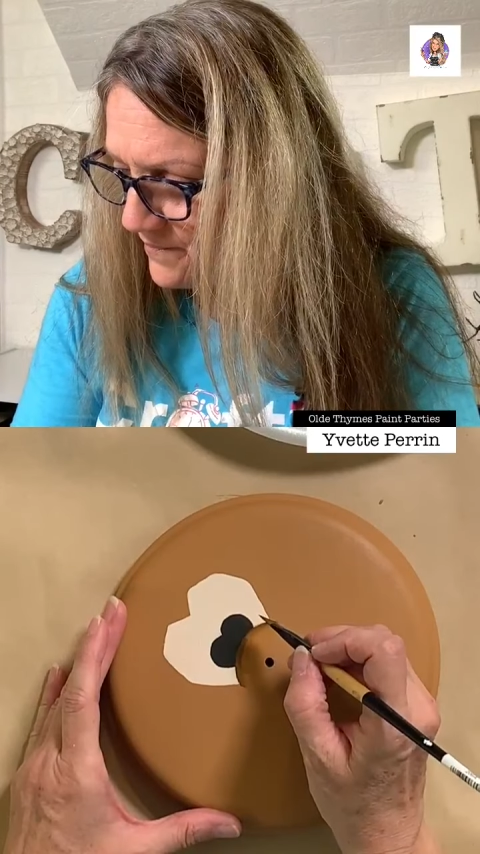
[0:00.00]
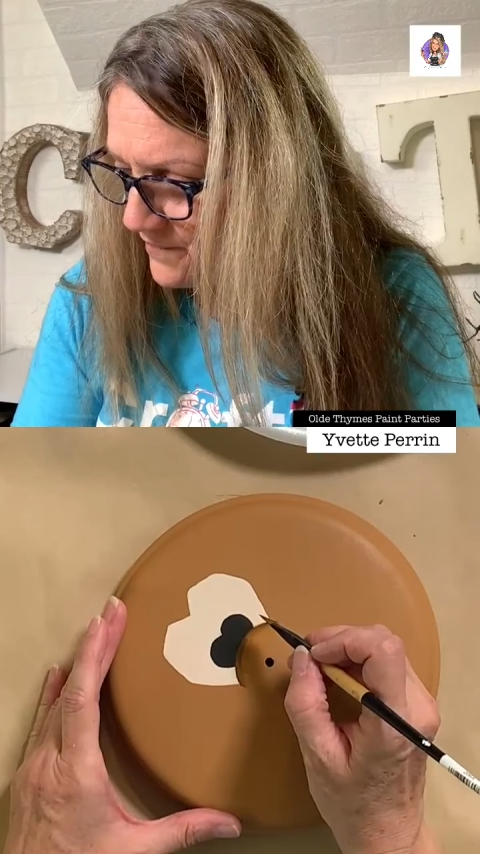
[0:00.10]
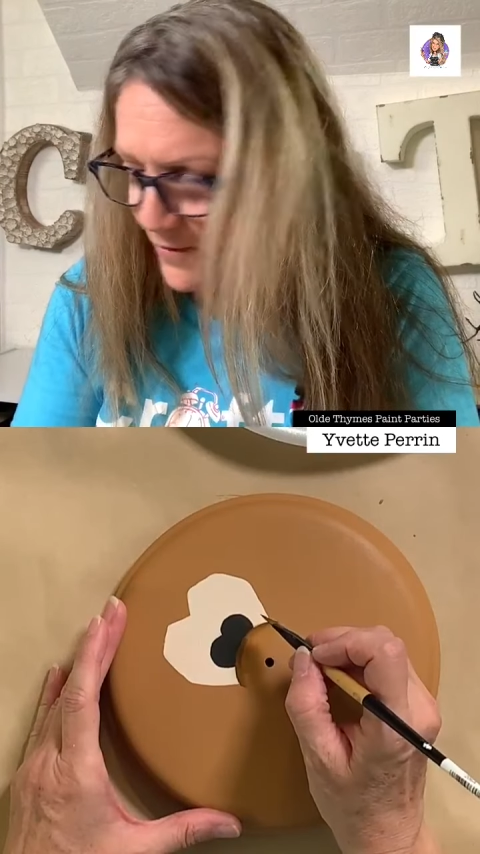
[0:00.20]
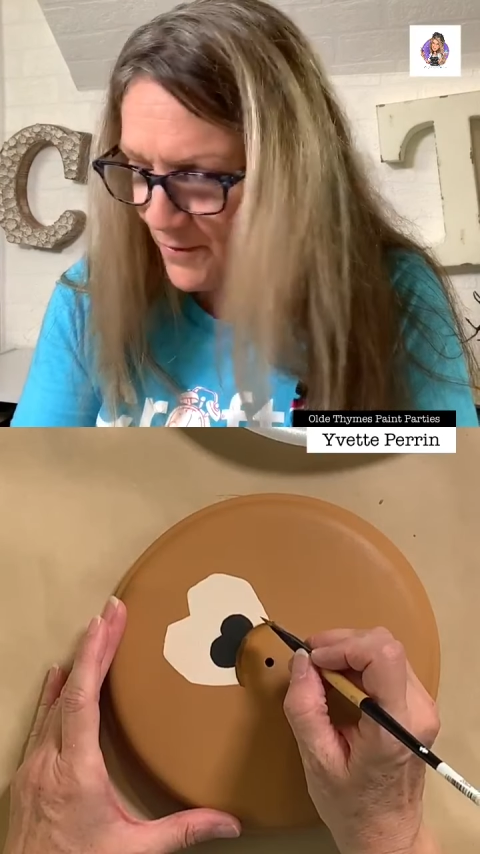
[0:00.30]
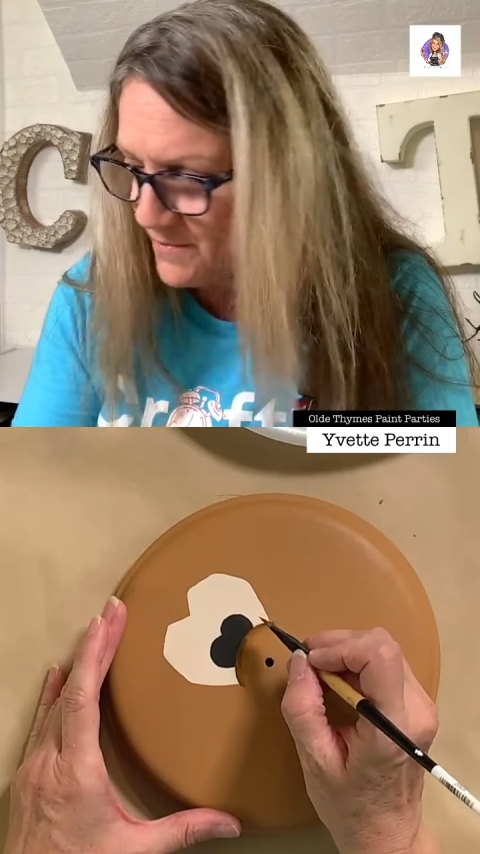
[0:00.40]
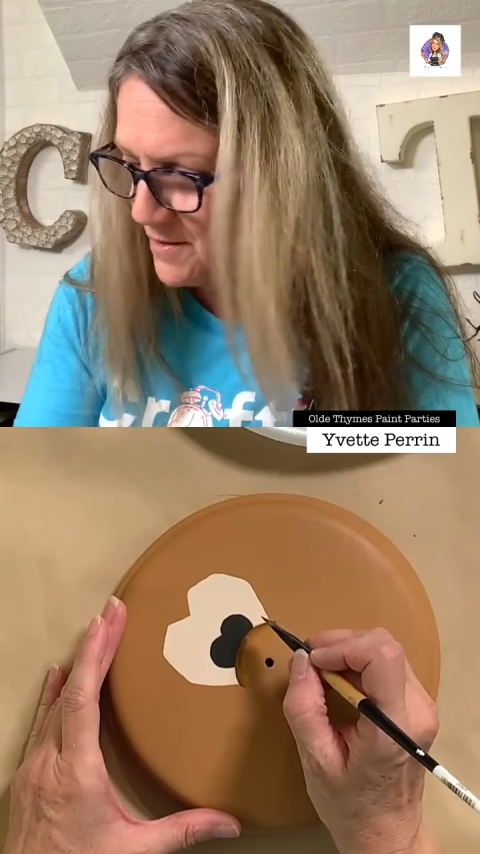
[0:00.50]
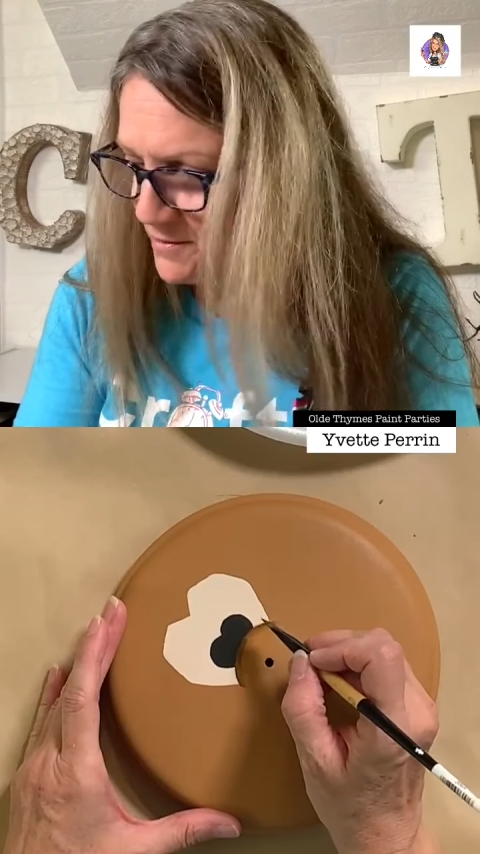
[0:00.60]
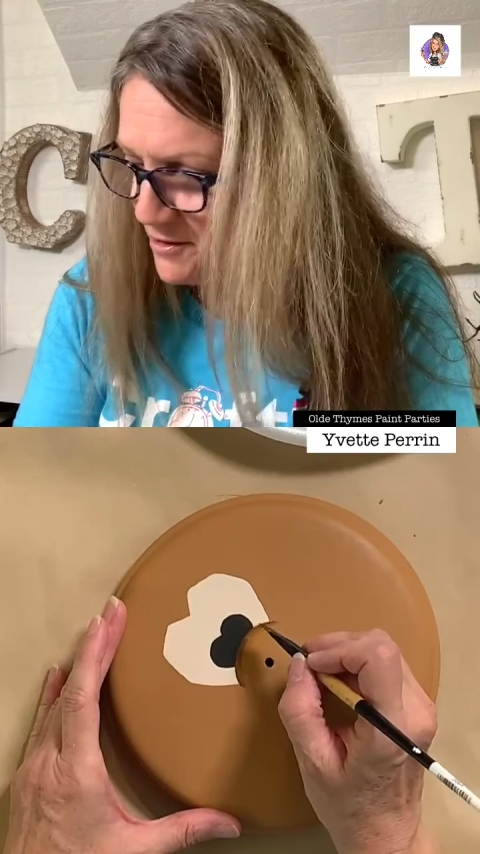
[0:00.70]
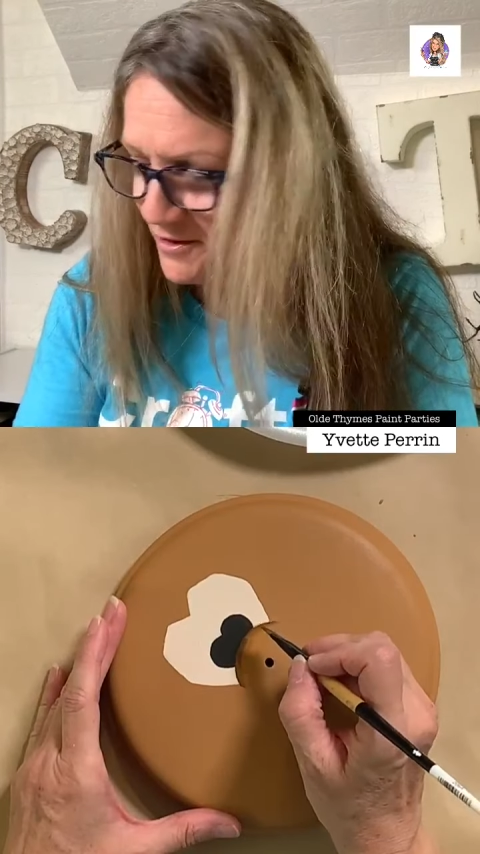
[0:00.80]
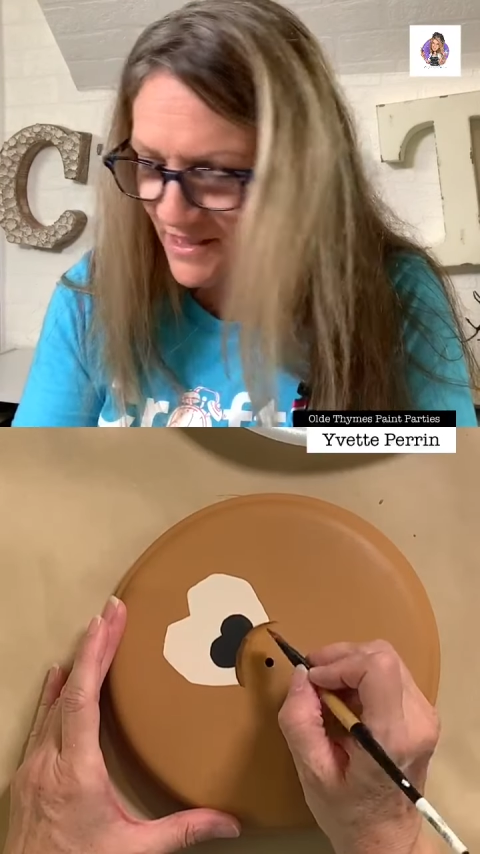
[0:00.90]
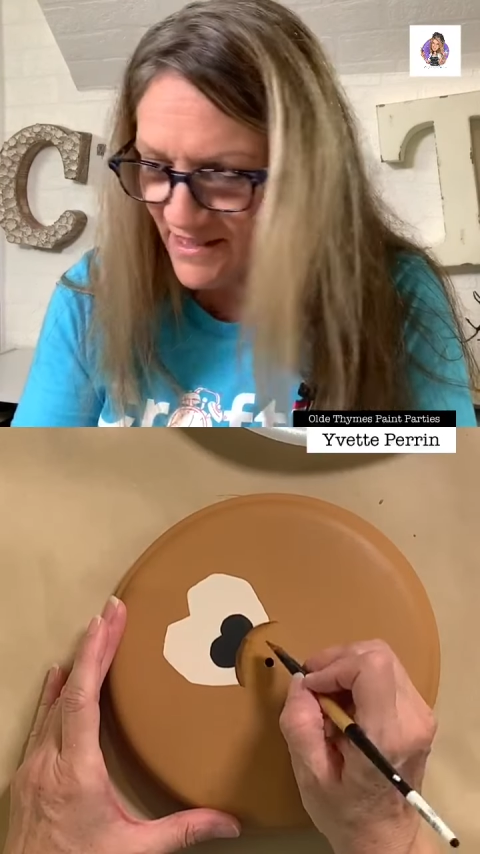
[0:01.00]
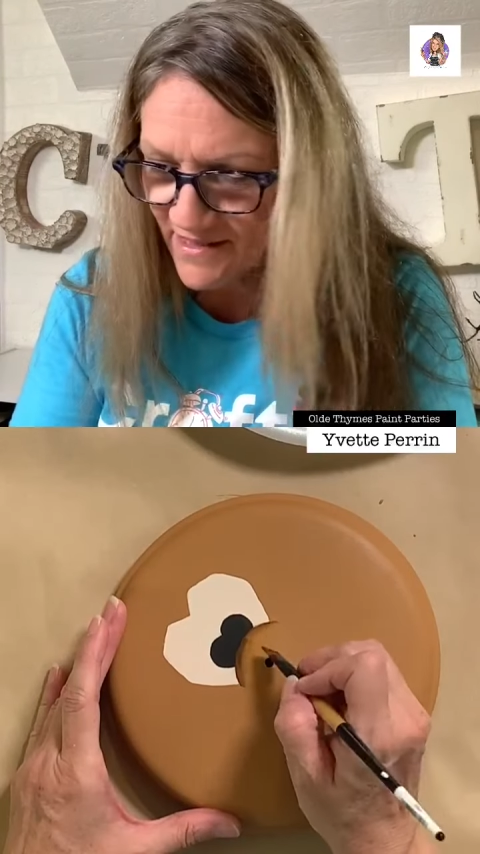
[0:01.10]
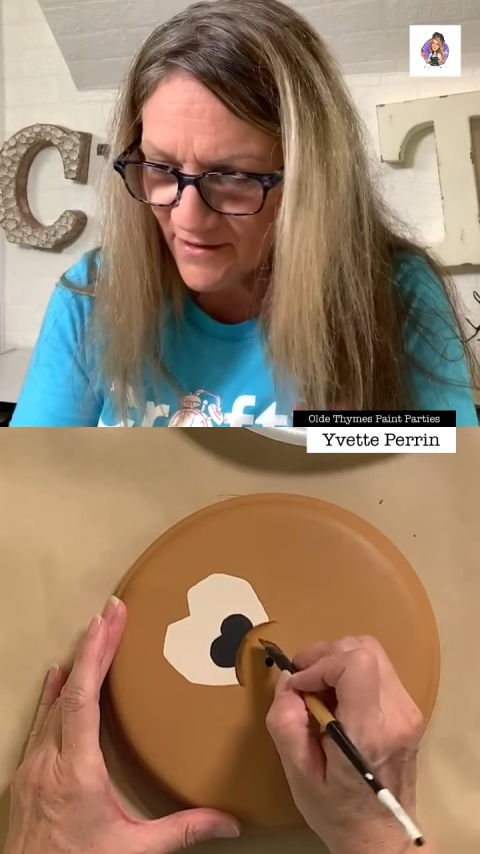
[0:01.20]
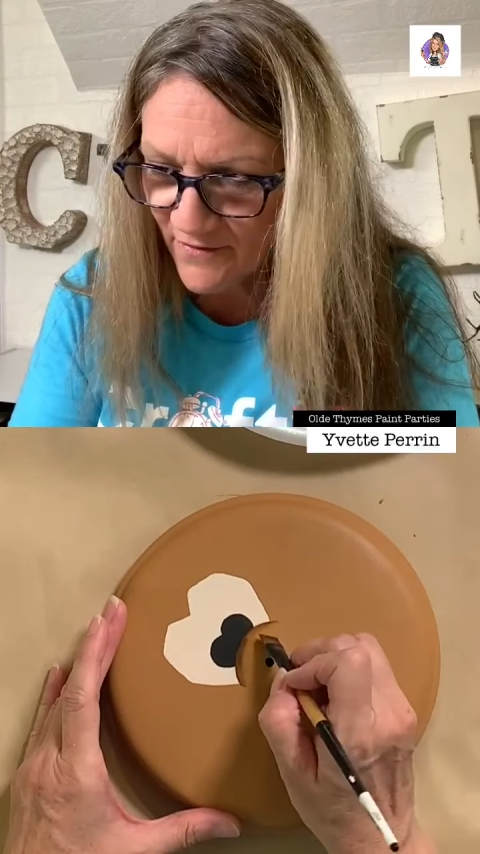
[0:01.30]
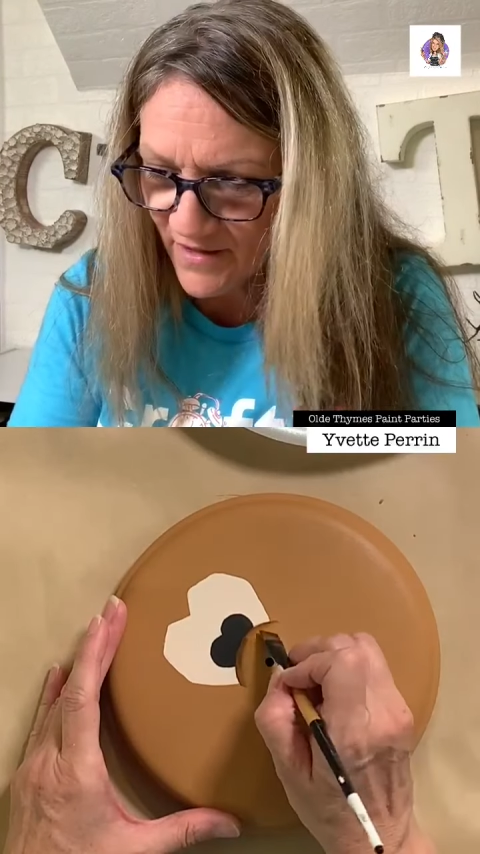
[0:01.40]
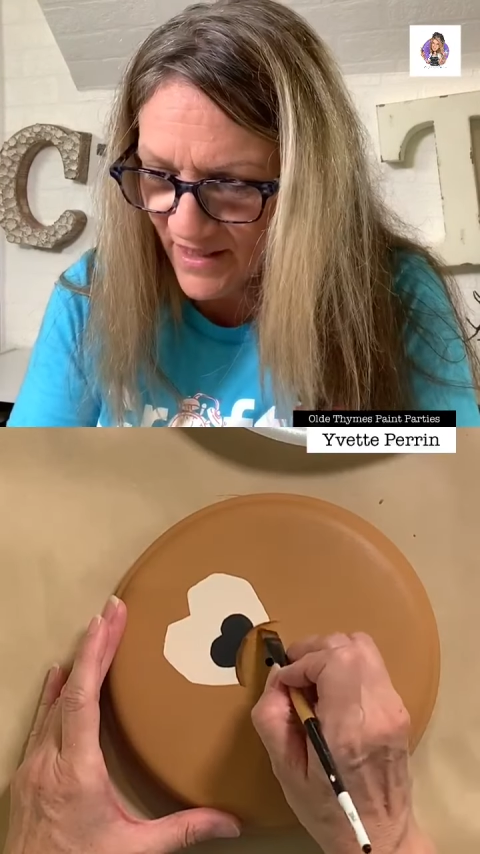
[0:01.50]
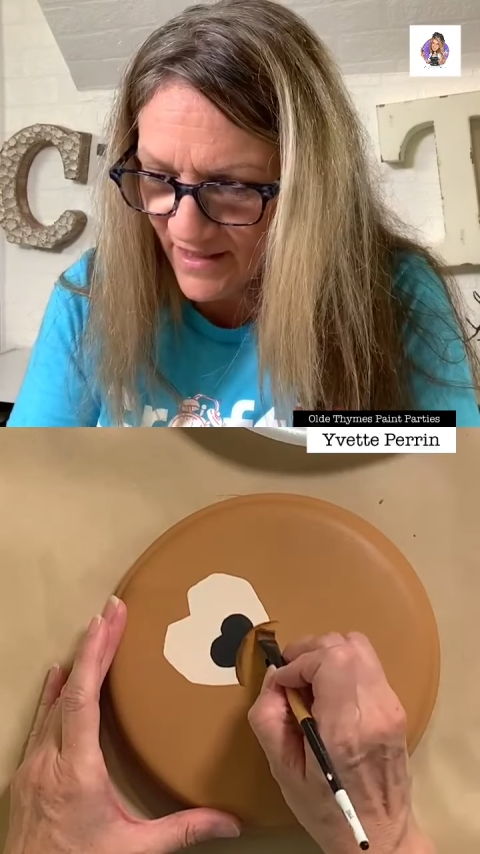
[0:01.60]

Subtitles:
Nope, no turkey, Sylvia.